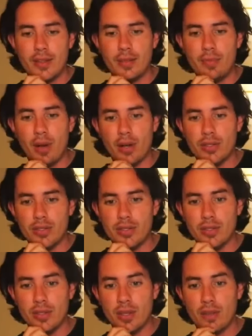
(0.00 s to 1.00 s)
the
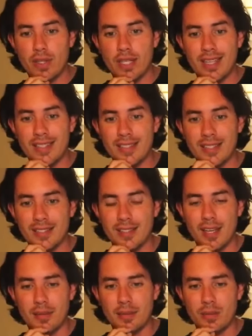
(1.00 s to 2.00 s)
box of the
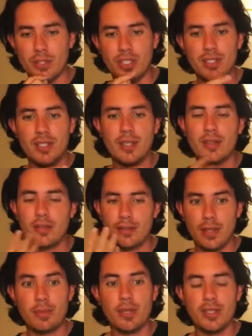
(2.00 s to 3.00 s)
Atlantean times, which is the,
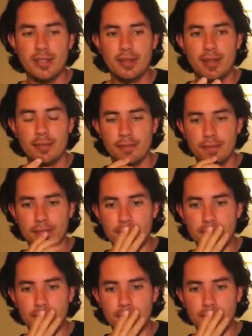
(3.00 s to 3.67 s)
the Proticta.